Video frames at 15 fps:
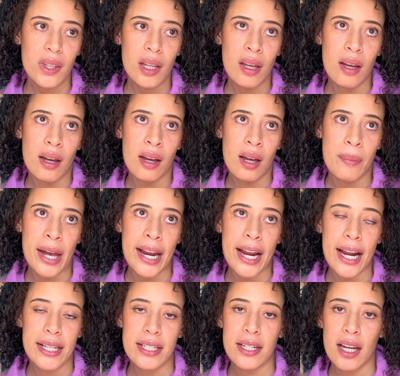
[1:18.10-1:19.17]
I
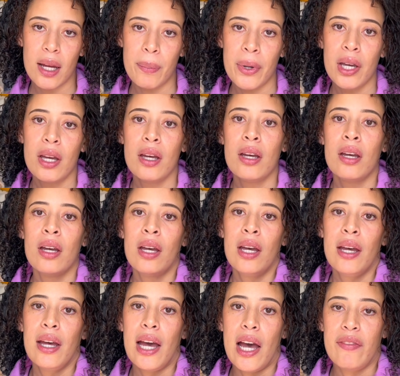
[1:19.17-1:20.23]
ended up
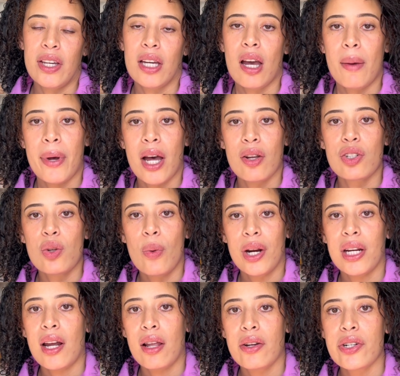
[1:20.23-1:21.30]
having about
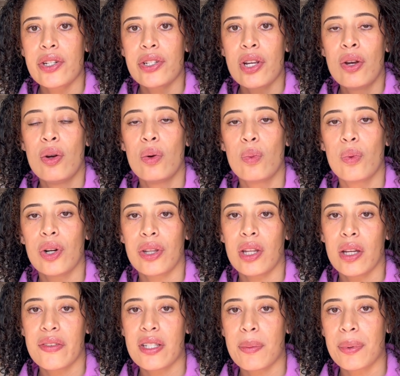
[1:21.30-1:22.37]
$20 worth
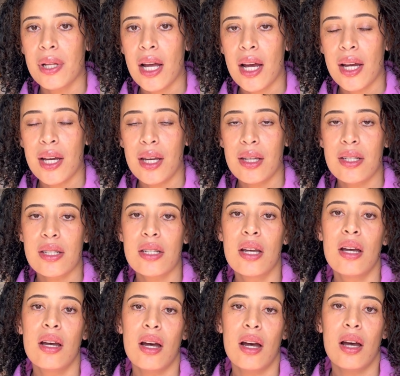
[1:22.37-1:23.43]
of supplies,
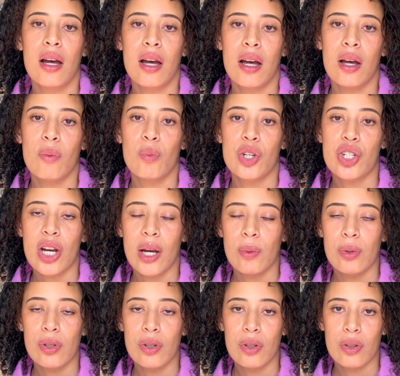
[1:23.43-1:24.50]
which I
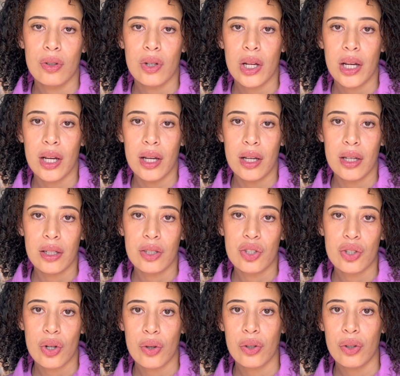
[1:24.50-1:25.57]
will
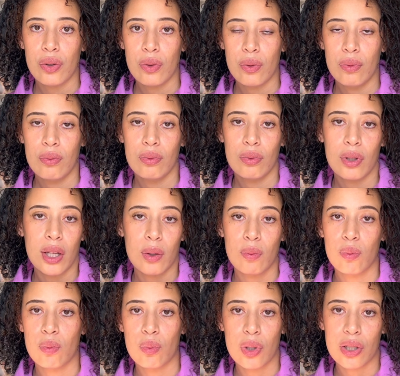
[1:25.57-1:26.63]
show you
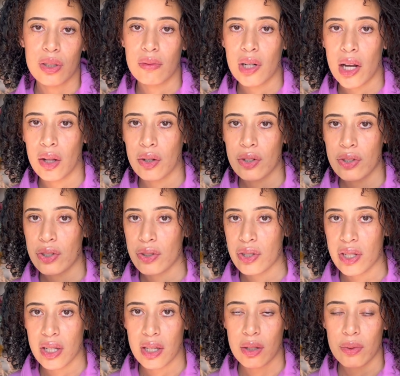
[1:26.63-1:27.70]
what colors you'll
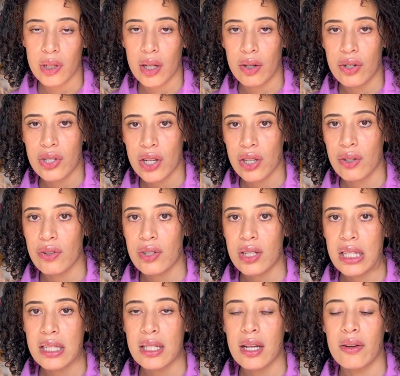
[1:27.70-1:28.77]
see, what colors I used
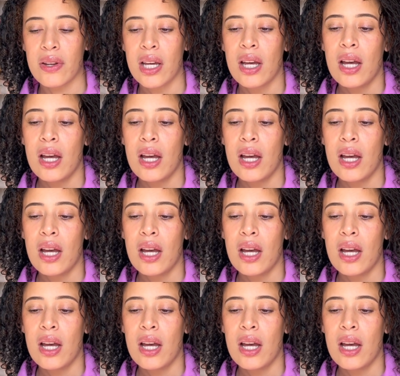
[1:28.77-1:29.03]
and stuff.